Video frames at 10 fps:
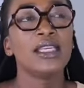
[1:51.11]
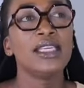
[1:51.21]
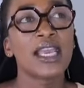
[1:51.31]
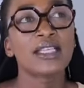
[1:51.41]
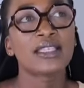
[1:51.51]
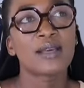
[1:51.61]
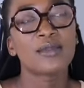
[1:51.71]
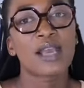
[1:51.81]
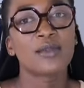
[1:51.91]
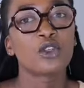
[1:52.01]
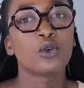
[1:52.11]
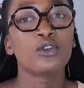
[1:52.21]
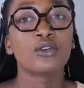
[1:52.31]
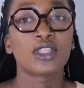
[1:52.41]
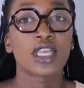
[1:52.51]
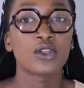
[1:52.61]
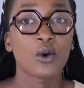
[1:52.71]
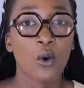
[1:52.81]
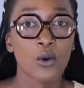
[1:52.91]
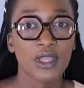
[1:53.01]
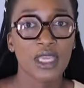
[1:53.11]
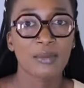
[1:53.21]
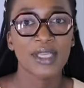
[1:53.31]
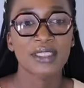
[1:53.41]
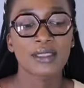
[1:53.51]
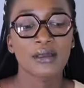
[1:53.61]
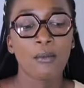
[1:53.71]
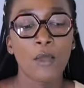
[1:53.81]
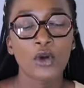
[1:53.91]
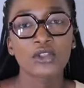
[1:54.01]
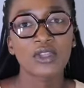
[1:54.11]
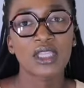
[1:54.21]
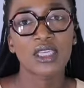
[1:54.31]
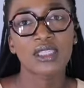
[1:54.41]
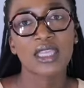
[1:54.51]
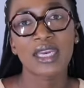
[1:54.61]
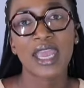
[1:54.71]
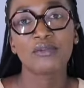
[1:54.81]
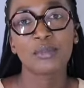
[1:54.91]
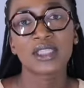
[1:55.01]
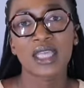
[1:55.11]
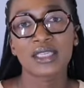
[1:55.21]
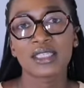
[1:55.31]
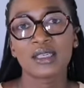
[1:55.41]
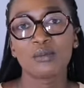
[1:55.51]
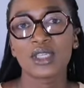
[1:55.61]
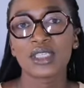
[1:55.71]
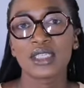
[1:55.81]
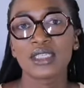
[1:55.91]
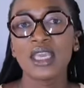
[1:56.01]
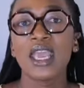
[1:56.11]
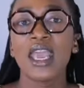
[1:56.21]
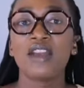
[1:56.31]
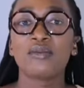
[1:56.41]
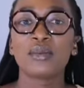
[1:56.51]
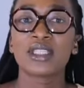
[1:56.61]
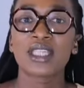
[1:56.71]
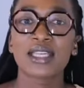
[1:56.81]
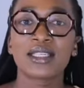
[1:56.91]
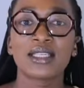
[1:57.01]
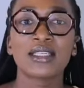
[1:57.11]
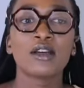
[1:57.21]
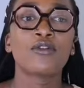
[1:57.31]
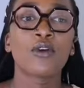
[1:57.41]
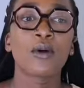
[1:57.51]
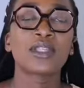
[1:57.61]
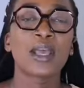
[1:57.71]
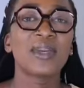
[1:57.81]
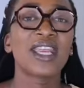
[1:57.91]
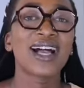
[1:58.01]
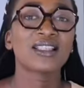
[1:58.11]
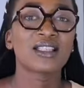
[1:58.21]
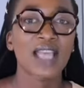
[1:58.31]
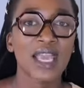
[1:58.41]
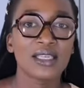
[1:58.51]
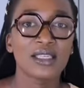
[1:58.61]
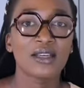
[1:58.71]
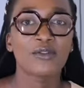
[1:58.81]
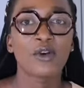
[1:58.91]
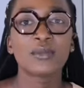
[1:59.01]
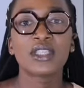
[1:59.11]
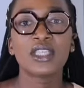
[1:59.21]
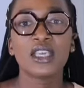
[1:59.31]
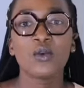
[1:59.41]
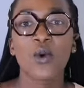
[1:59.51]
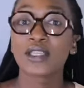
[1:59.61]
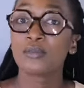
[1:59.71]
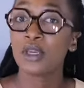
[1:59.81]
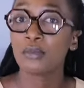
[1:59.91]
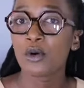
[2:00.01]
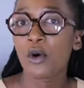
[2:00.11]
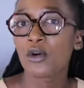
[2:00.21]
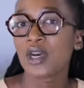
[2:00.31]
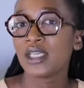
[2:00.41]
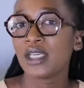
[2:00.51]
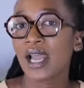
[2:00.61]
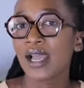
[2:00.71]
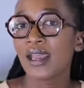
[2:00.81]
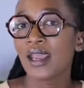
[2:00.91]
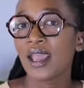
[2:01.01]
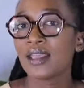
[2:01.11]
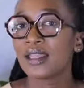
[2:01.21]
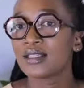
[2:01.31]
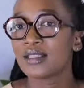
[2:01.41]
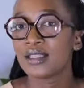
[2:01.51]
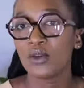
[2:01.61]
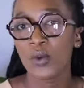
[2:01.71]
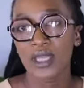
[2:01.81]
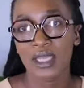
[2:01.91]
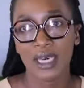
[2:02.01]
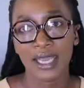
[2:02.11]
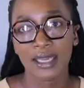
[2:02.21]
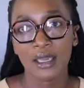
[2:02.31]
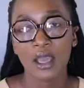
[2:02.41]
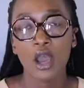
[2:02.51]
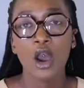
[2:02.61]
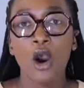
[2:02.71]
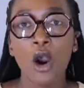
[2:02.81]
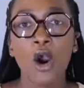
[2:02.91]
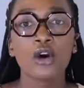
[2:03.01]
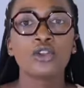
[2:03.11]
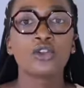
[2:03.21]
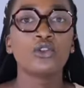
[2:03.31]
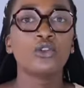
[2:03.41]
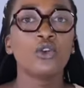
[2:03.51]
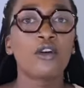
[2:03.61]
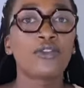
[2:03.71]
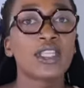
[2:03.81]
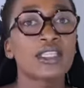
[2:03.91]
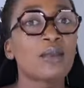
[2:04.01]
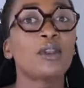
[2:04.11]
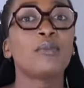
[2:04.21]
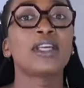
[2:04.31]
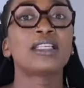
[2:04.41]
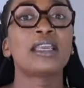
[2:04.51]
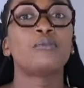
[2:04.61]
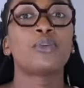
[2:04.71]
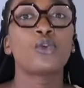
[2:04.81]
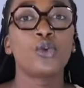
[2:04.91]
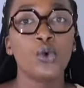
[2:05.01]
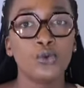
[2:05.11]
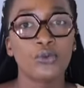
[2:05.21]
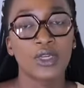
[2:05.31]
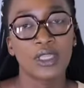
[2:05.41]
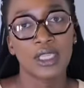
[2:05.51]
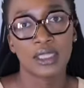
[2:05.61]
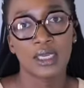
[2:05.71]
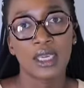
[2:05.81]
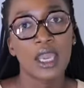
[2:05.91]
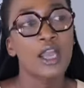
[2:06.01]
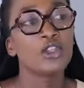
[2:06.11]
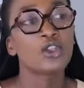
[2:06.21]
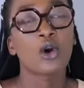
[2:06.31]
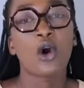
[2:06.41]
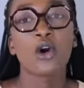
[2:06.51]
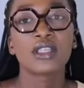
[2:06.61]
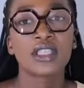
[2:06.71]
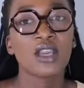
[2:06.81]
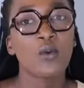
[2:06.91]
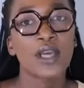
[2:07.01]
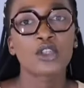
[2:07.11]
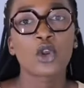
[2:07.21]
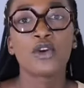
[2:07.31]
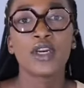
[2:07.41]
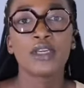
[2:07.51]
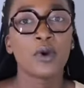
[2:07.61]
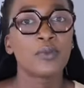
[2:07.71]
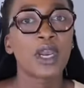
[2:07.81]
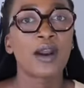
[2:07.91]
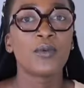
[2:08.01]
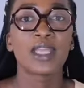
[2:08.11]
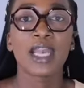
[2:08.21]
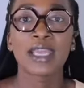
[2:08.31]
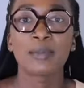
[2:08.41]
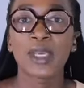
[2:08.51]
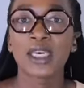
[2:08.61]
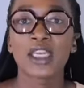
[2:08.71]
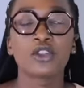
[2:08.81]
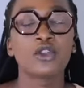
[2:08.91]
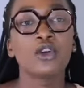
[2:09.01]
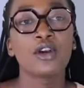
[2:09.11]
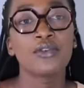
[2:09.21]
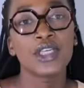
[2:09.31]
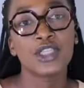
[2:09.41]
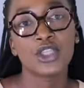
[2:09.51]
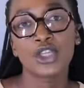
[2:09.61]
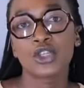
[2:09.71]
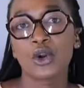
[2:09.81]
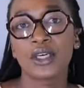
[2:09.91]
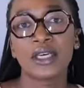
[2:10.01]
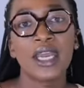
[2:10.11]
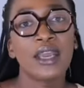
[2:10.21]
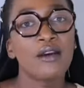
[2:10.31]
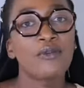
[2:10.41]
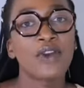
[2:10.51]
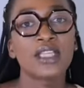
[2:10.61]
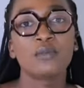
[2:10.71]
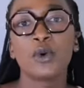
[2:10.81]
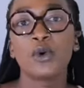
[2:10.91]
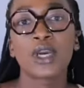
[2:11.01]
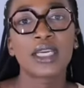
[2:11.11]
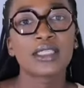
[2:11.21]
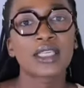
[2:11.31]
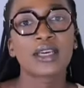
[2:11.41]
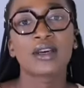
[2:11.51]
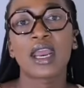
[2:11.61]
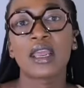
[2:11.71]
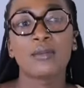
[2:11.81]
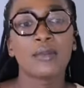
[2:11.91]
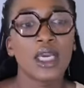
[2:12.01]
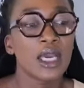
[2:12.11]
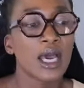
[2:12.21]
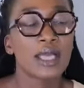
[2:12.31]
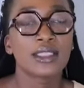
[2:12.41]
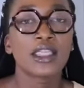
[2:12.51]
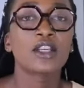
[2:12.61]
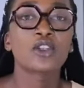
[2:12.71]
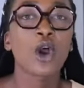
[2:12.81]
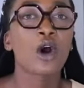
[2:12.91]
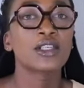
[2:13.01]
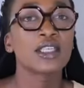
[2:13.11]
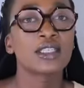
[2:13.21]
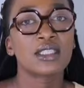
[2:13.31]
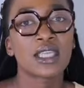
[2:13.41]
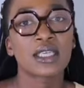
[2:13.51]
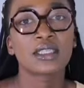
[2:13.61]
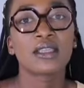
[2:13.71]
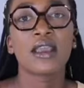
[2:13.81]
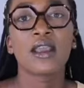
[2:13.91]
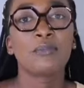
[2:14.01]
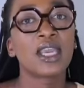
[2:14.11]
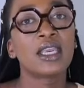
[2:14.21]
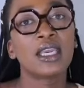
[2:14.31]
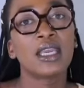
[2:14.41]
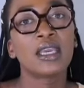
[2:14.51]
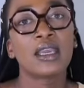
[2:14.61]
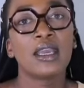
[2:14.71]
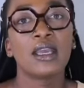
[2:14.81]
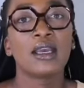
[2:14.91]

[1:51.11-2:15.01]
Yes, sometimes it's good to start your own thing, but most of the things that have been started in business have been started from somebody else's idea, from seeing what people already like and then see where they lack, or to offer the same thing but improve the thing. So see what is already popular with like picnics. Do your research on Facebook, Instagram, TikTok. Just search the picnics,